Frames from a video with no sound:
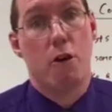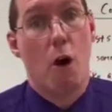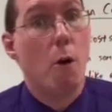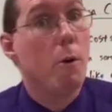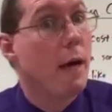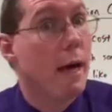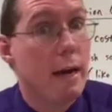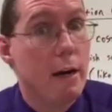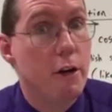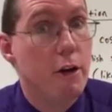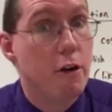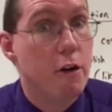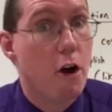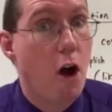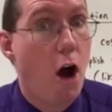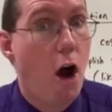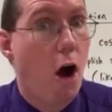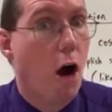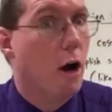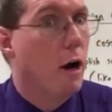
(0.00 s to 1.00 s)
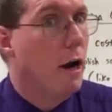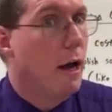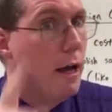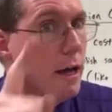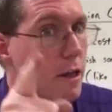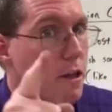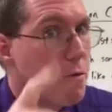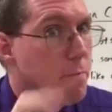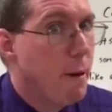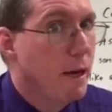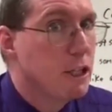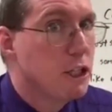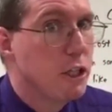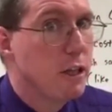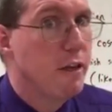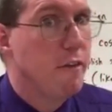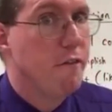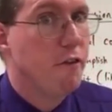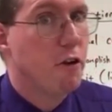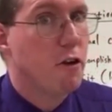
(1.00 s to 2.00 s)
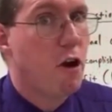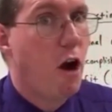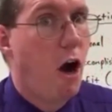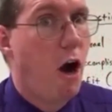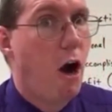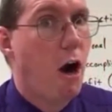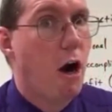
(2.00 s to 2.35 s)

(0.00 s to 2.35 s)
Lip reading: go get in your car, especially if you